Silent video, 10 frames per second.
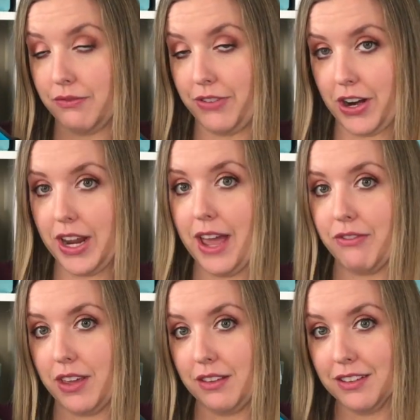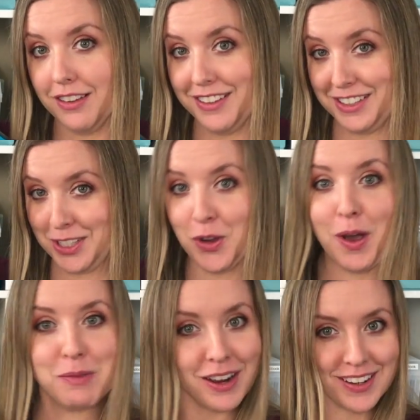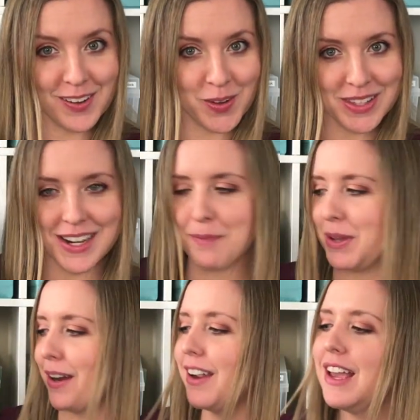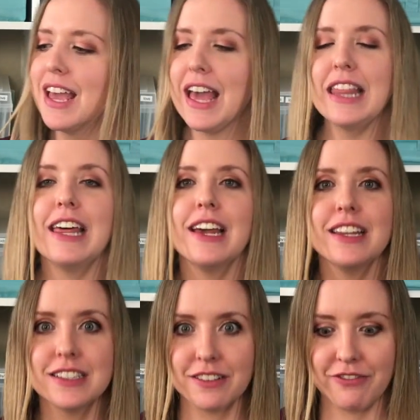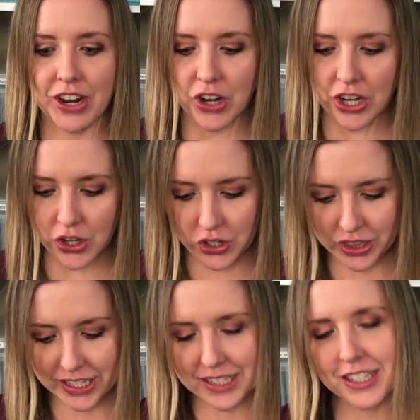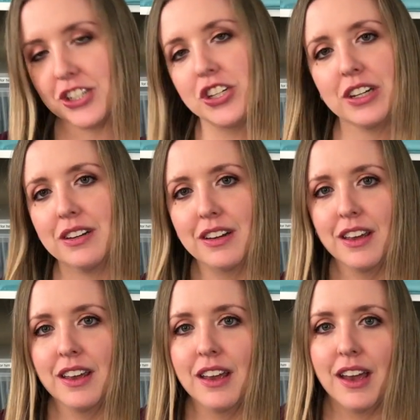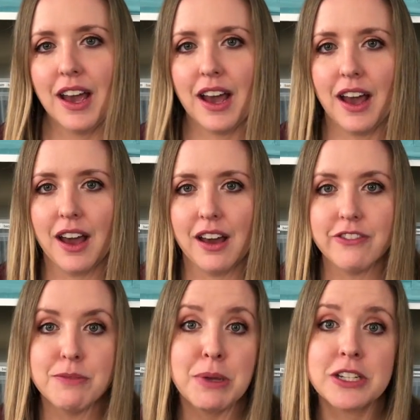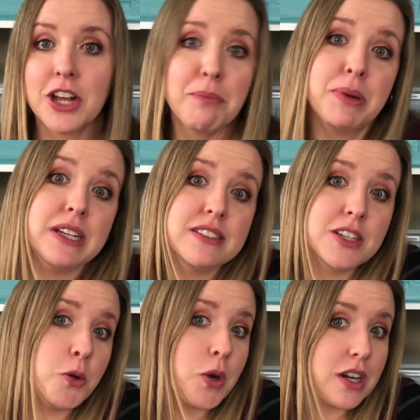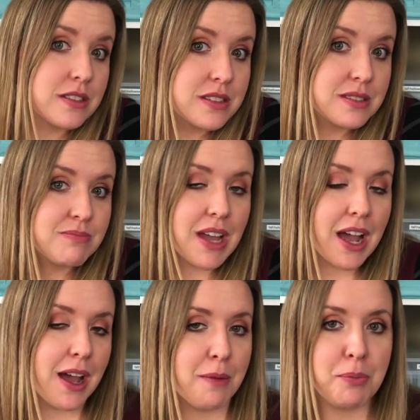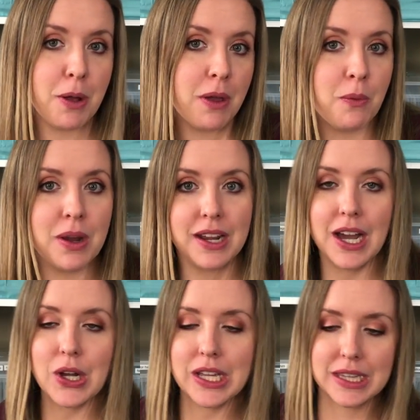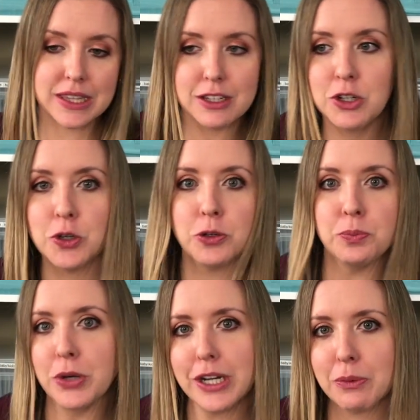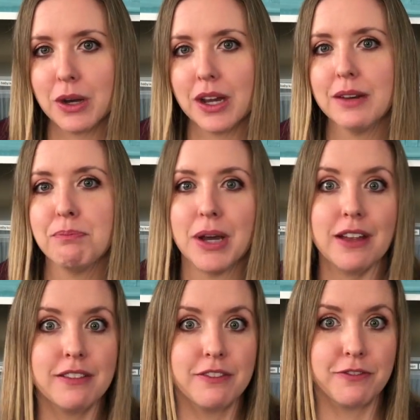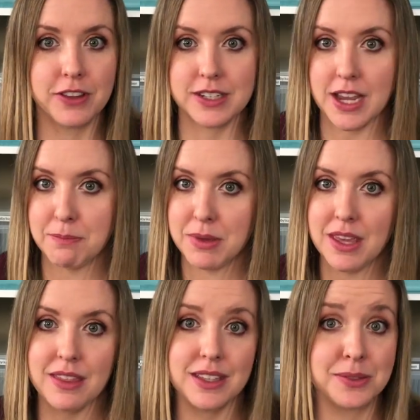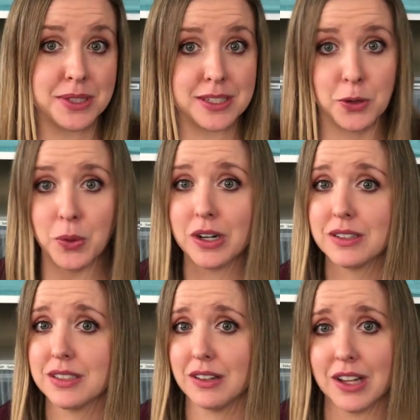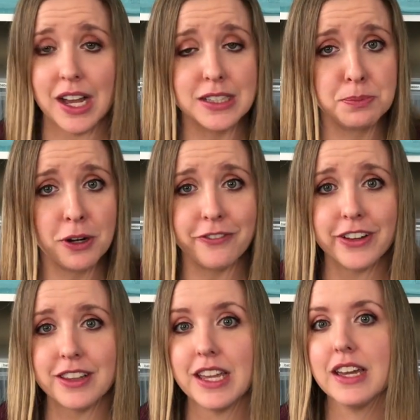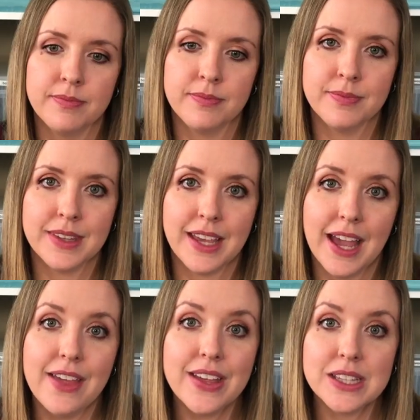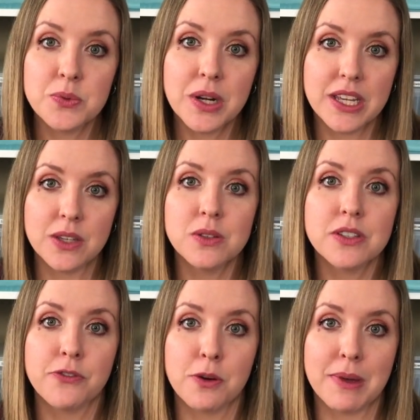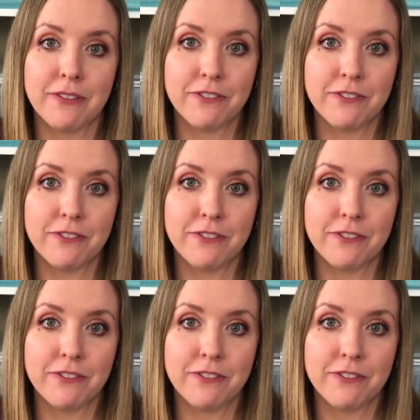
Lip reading: very heavy, so I'm not gonna hold it up here. That is a very early edition of the Big Shot, but it still works. Probably one day I'll get the new pretty one, but for the time being, this one still works, still cuts perfectly. And that's what I use for my